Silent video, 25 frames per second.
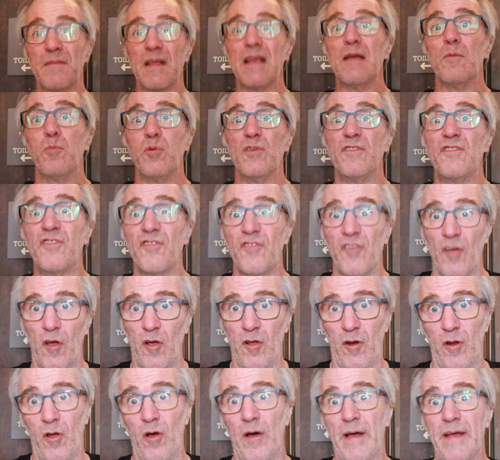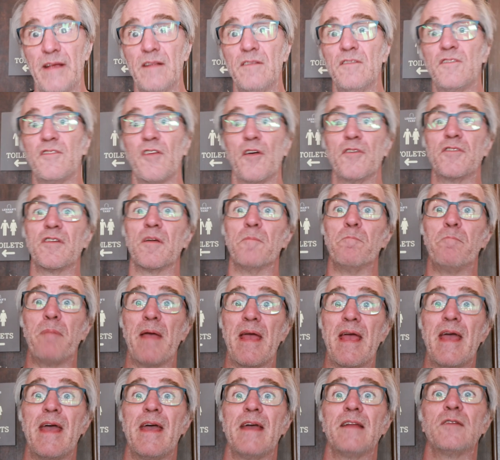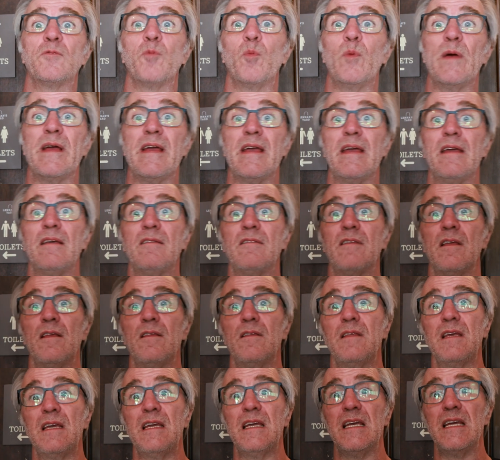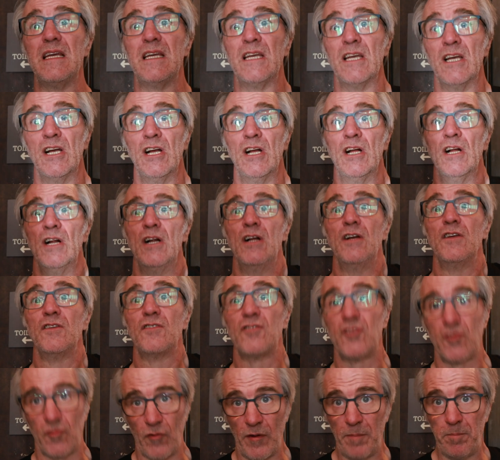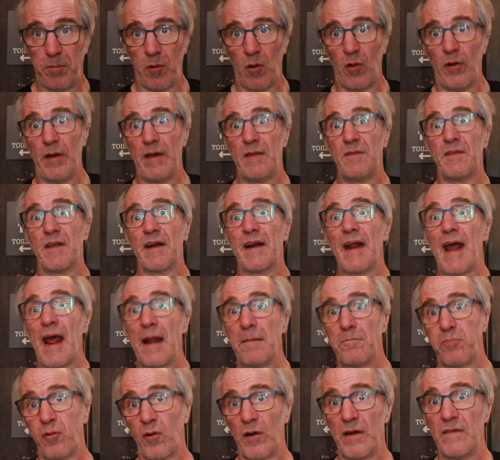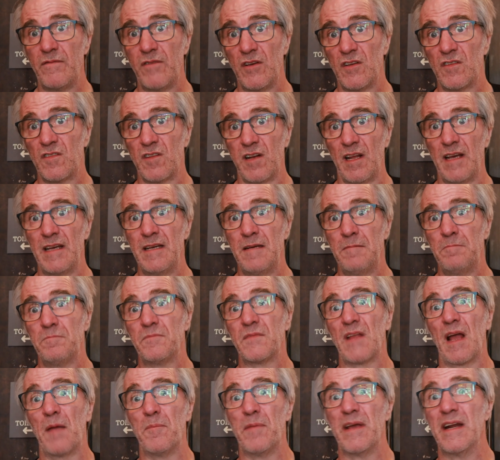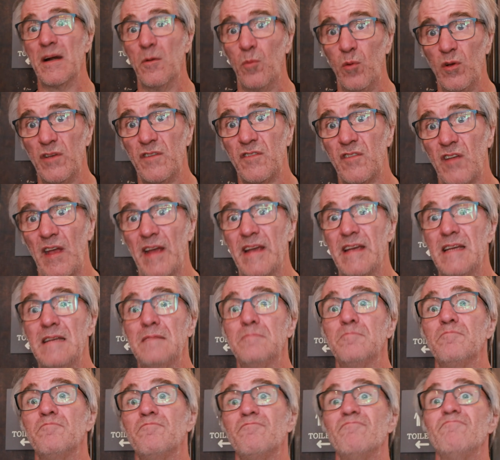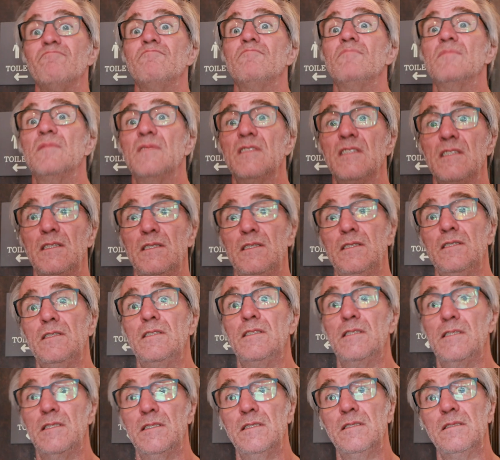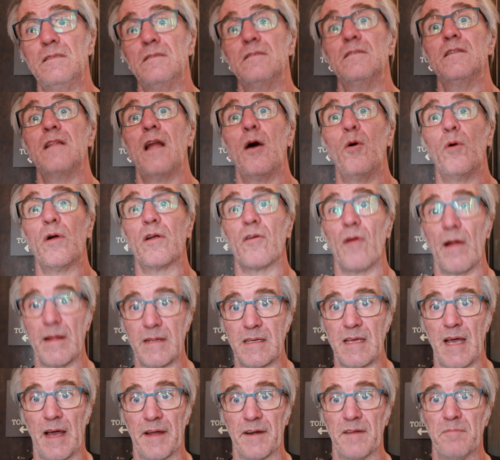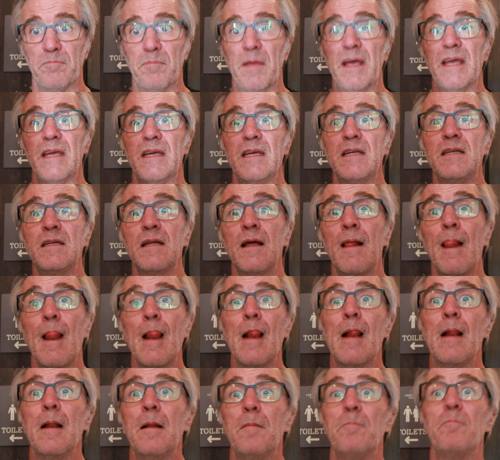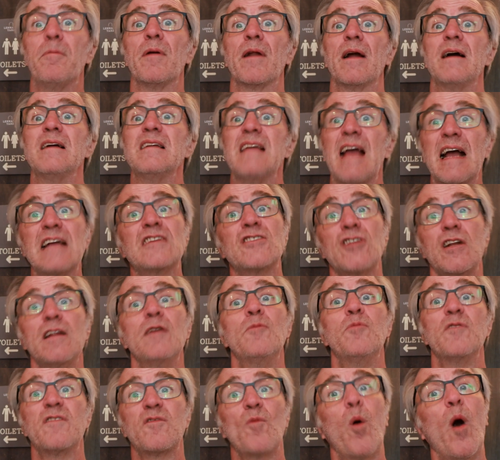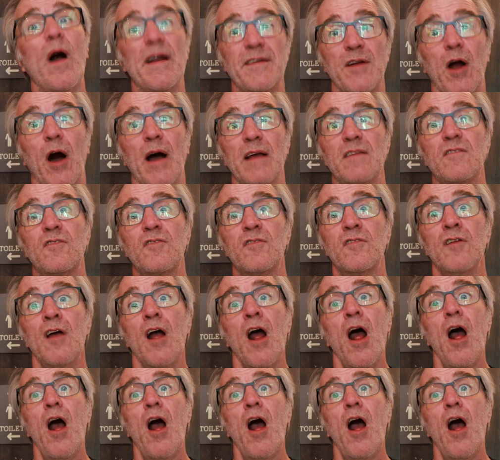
it was sirloin, so compared with the strip loin that I had previously, I mean, it was a lower grade cut of meat, but actually it was quite nice.